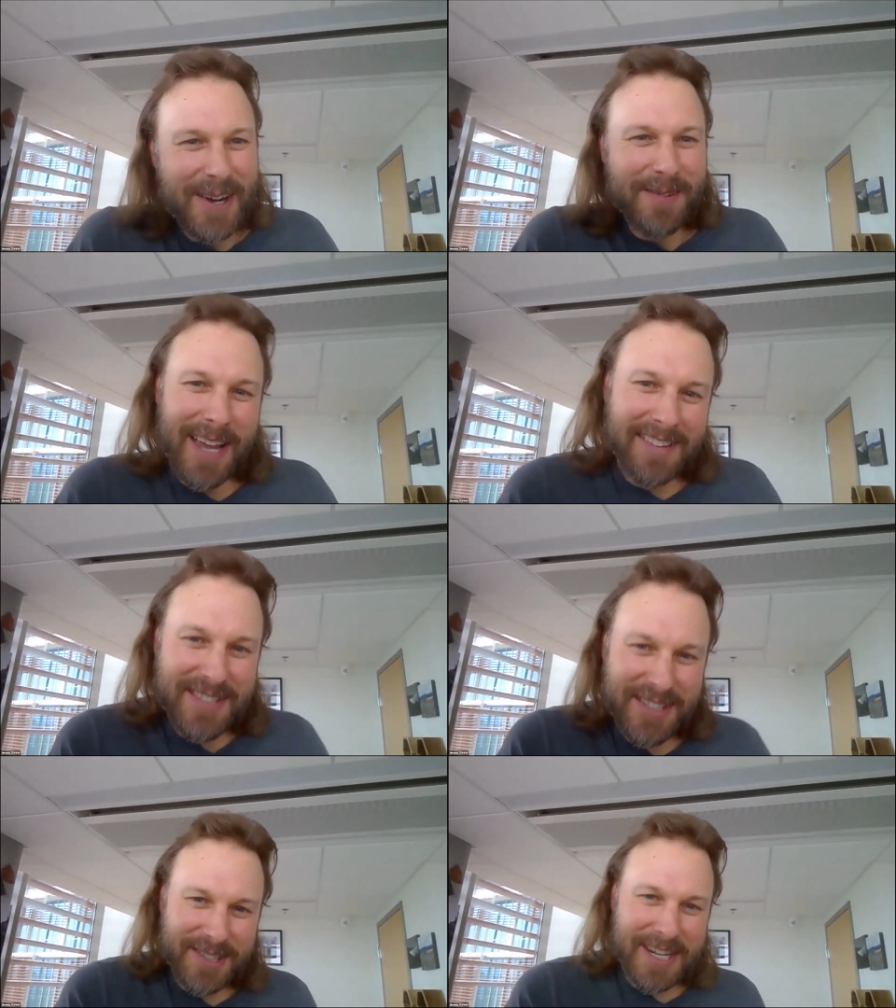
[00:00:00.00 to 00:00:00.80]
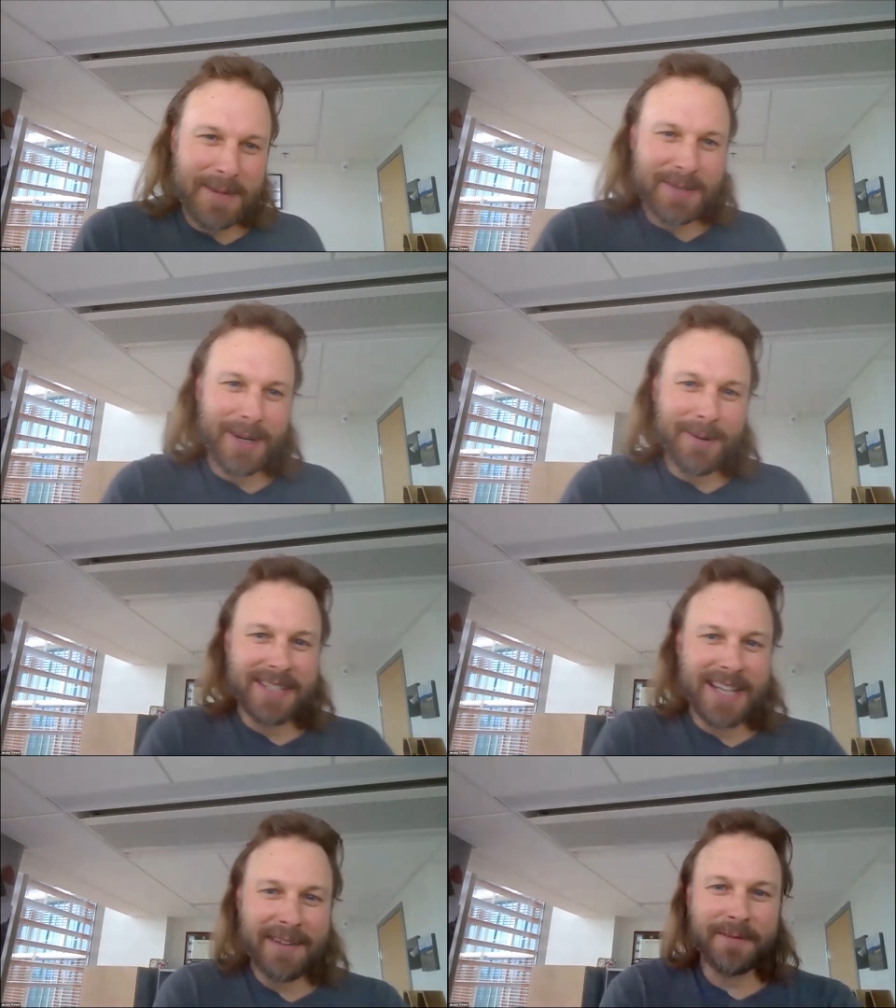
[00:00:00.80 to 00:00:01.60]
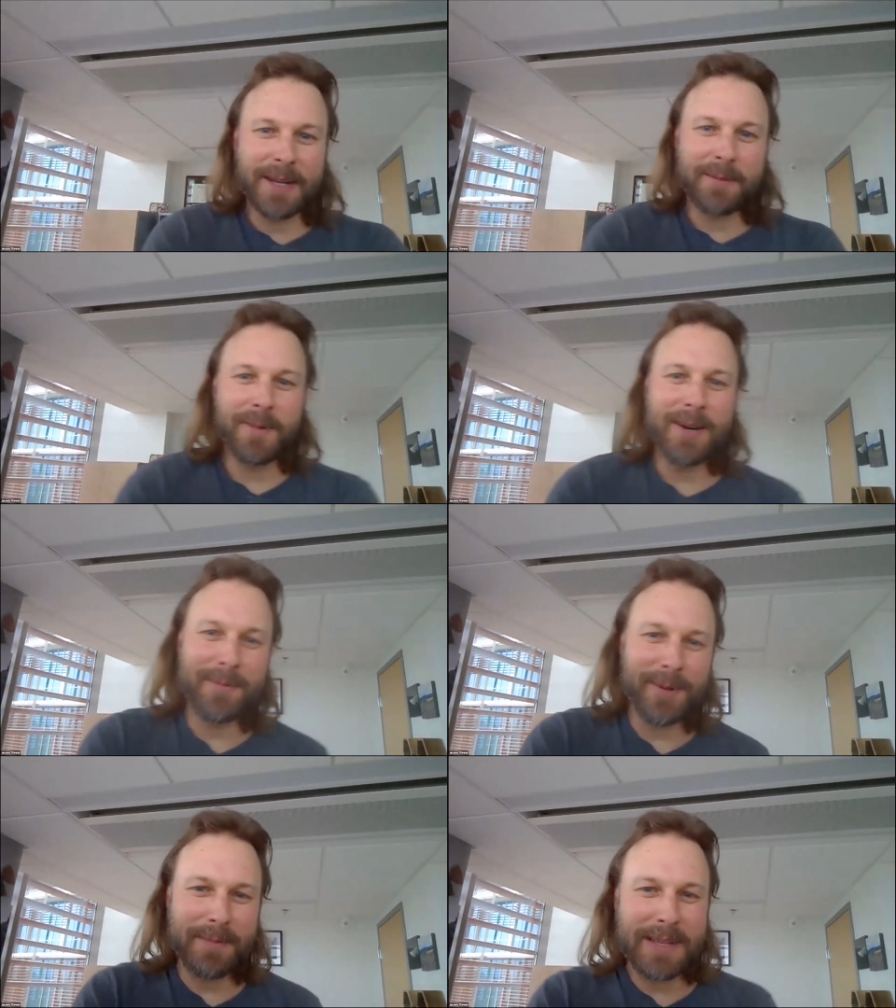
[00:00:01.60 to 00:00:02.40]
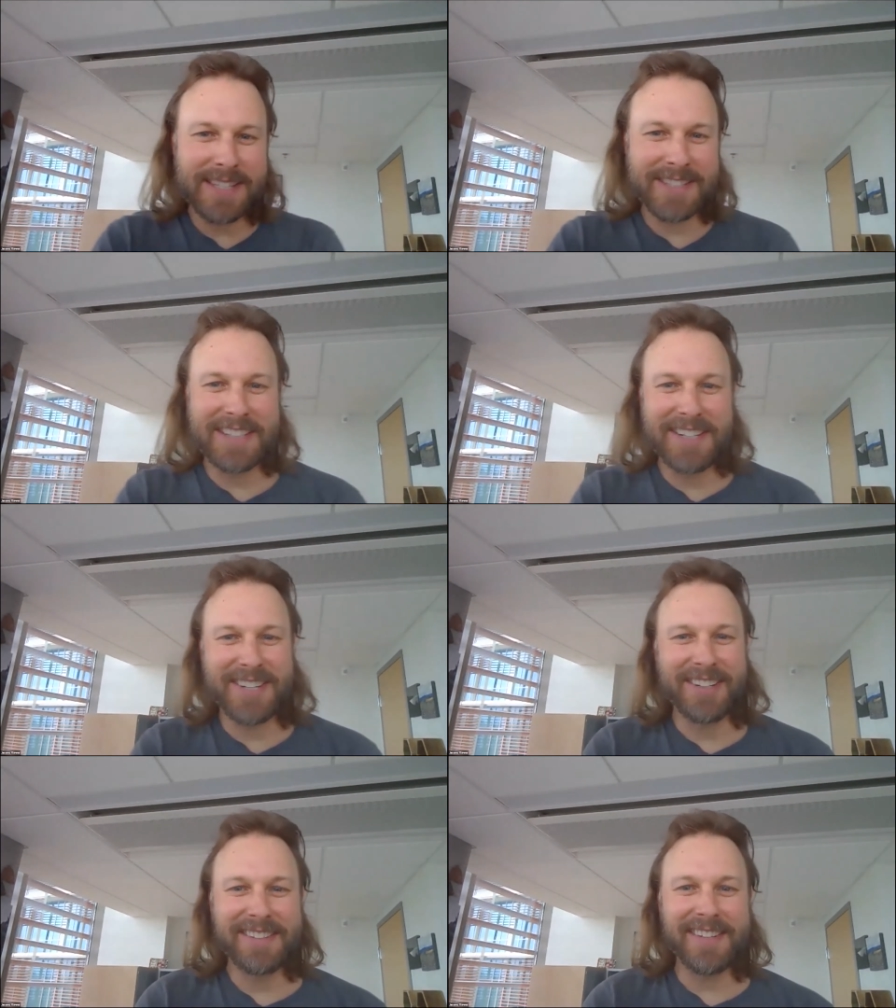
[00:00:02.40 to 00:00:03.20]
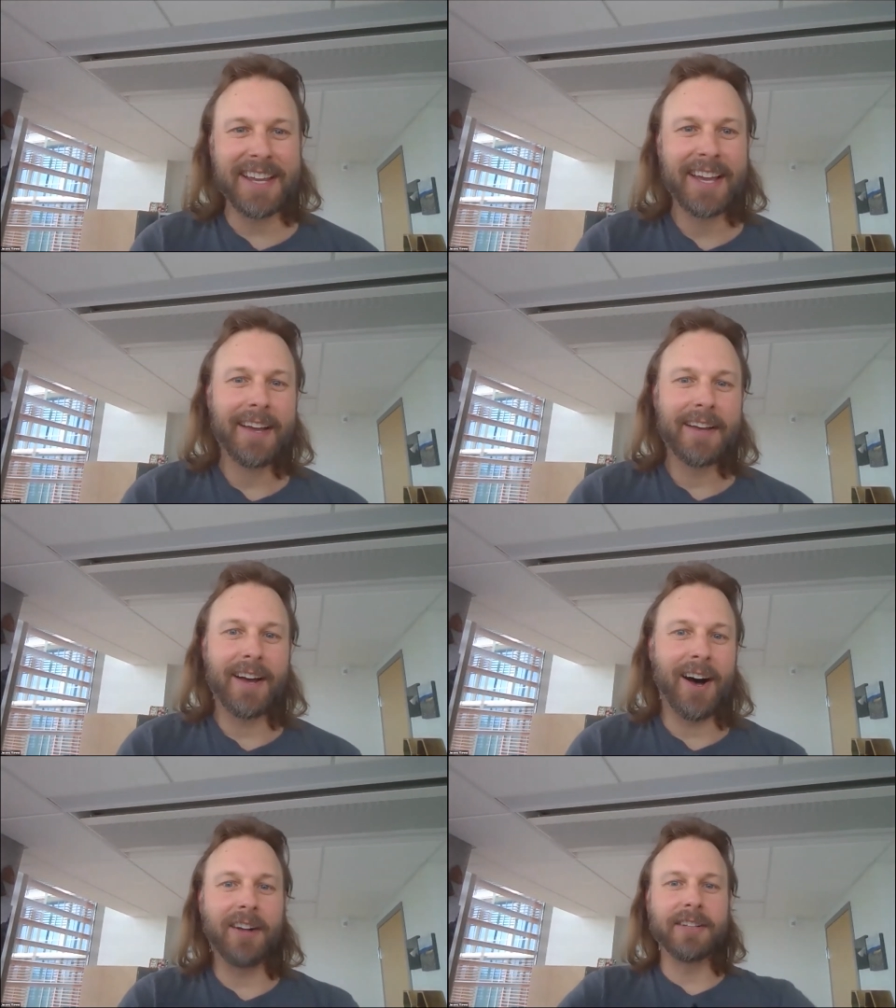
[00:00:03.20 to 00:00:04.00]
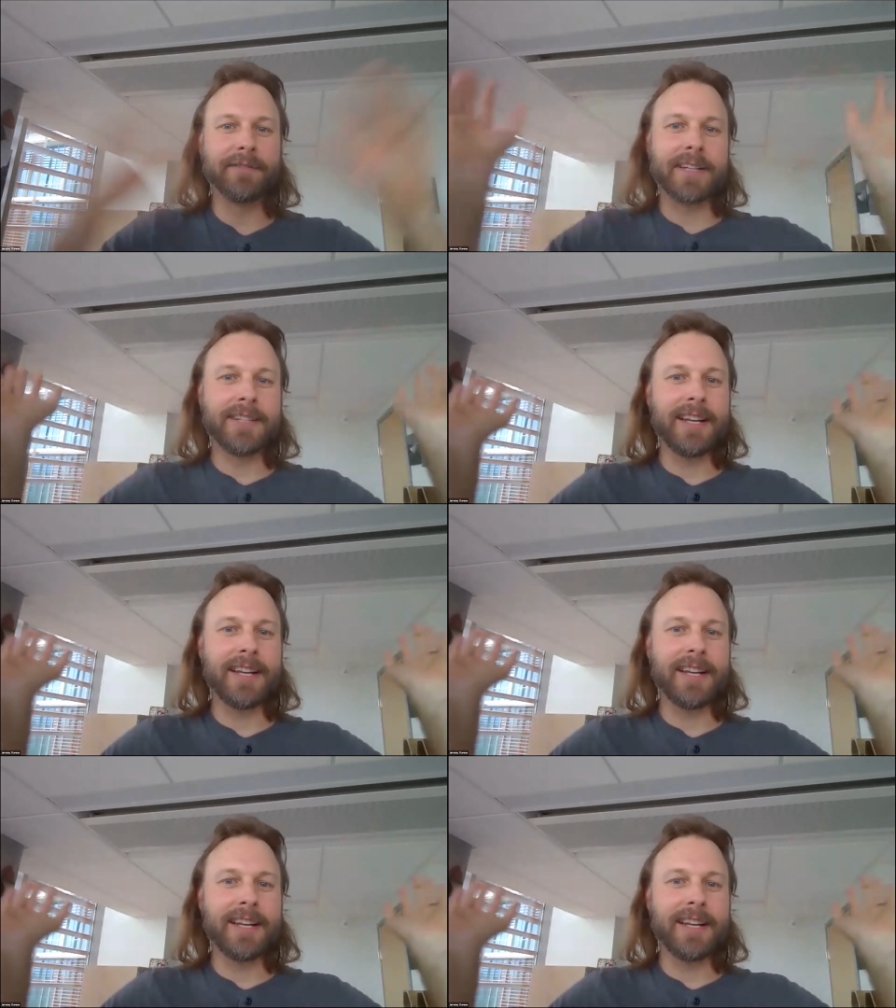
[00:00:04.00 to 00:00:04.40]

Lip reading: we as a geochemist, we always laugh of like, what will be the signature? And it's like all of it.